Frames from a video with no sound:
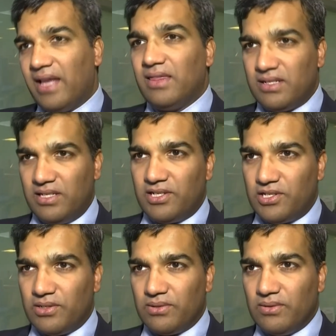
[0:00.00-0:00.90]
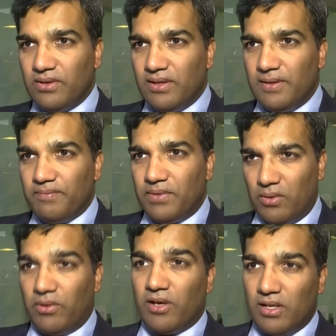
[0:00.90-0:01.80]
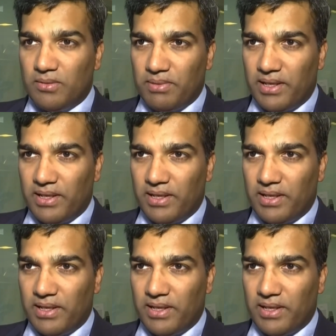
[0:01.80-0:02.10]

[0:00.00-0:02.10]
at the tissue that we're going to